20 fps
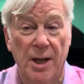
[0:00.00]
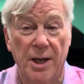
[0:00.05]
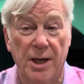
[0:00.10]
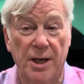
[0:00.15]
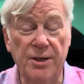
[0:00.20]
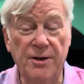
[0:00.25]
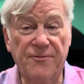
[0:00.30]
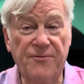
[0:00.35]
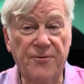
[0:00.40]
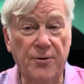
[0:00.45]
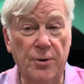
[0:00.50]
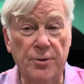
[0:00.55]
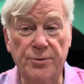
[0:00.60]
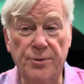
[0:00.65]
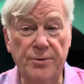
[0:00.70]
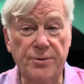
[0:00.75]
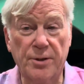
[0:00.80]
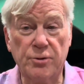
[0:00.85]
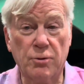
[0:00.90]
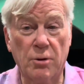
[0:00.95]
any
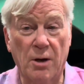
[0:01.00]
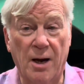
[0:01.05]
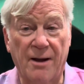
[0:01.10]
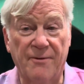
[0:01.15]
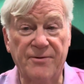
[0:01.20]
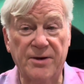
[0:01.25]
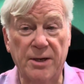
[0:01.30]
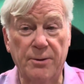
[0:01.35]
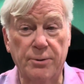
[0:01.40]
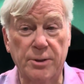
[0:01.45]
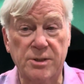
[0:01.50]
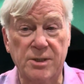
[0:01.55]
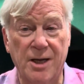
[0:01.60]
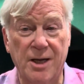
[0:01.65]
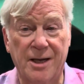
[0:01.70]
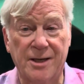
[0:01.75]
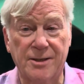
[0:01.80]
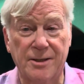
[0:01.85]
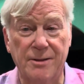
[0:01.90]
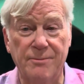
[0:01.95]
further than gravity would
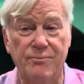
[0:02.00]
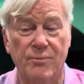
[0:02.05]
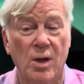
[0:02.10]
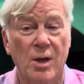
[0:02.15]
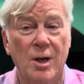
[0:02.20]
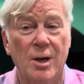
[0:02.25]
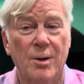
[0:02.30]
take it,